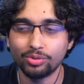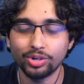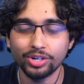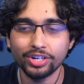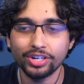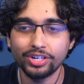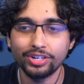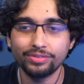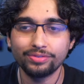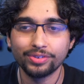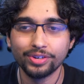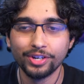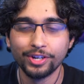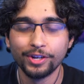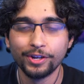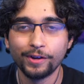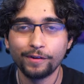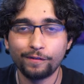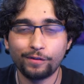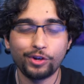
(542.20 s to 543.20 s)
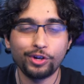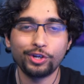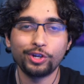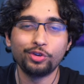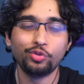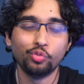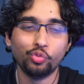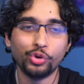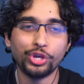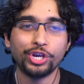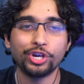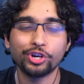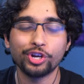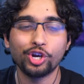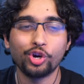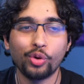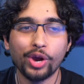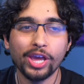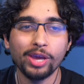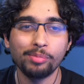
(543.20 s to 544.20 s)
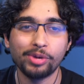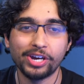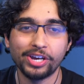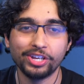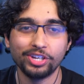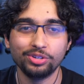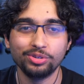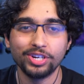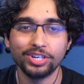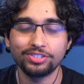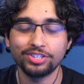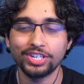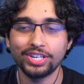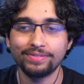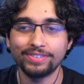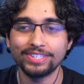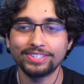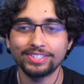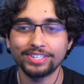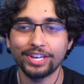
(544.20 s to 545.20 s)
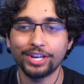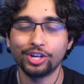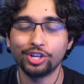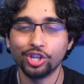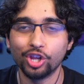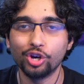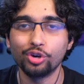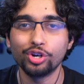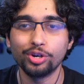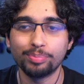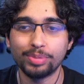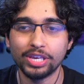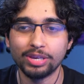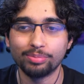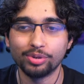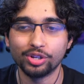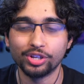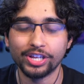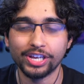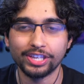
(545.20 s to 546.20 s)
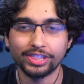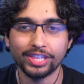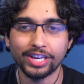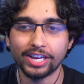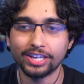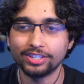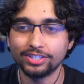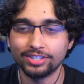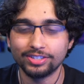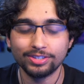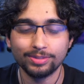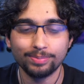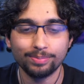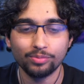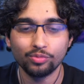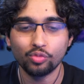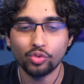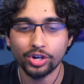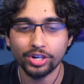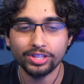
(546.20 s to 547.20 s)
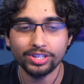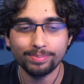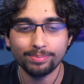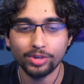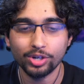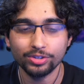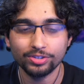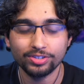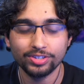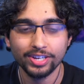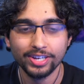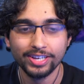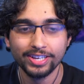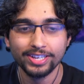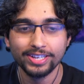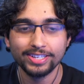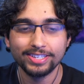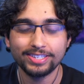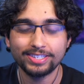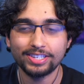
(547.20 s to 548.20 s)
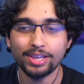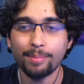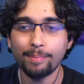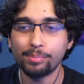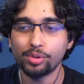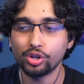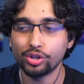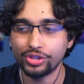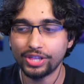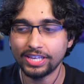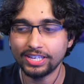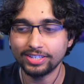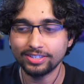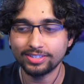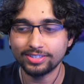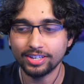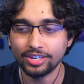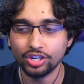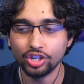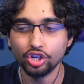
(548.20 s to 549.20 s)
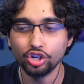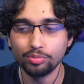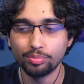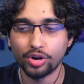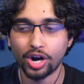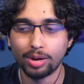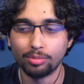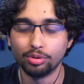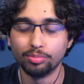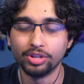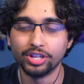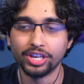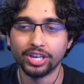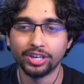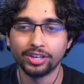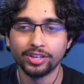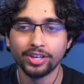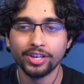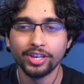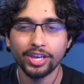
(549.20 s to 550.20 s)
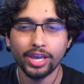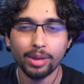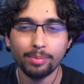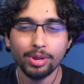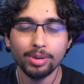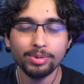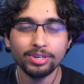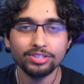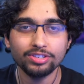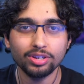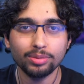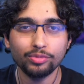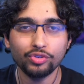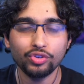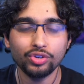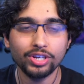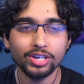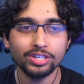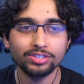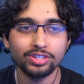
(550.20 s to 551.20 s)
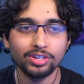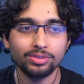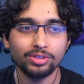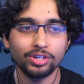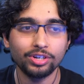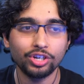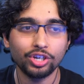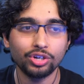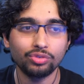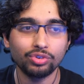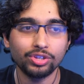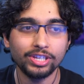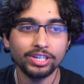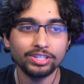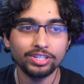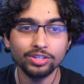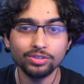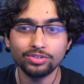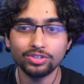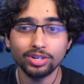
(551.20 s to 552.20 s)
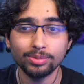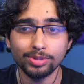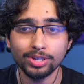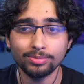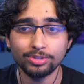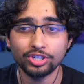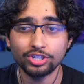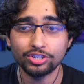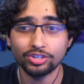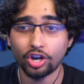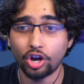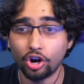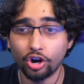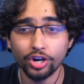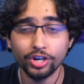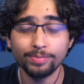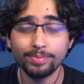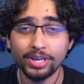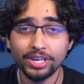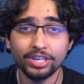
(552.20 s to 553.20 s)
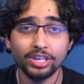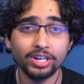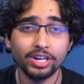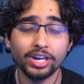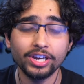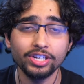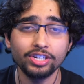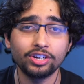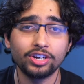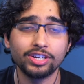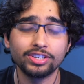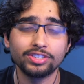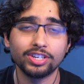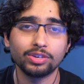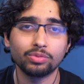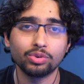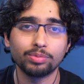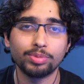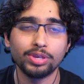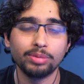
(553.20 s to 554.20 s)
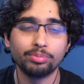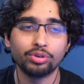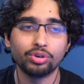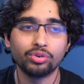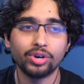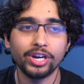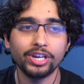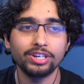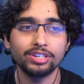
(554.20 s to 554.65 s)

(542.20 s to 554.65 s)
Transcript: What kind of fucking weirdo am I who doesn't even say hello to people like that? Just one of the most simple things to do, probably. And maybe some of you guys out there can relate too. Sometimes it's just hard making eye contact with people, right?